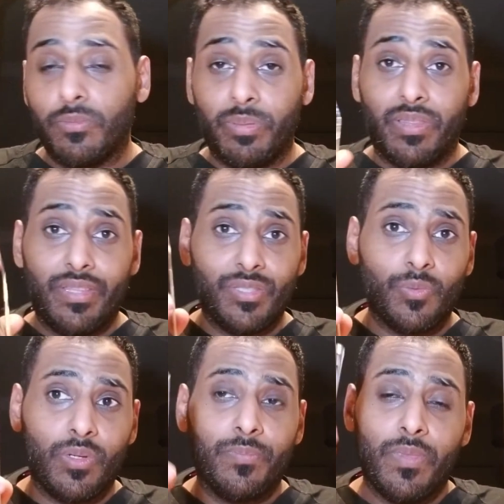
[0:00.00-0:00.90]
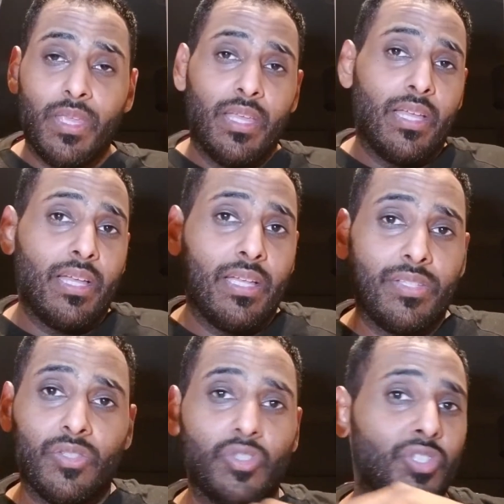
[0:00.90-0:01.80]
but this one,
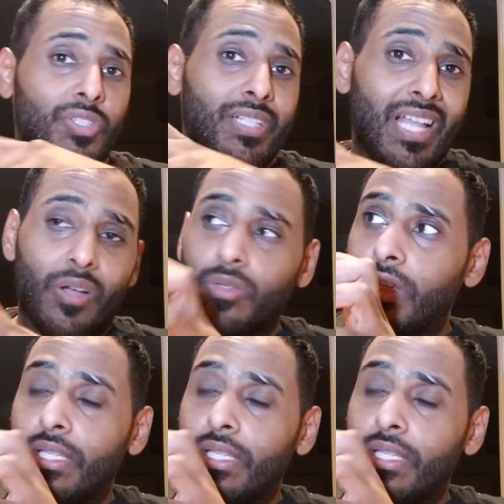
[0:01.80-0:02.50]
it's not just loud.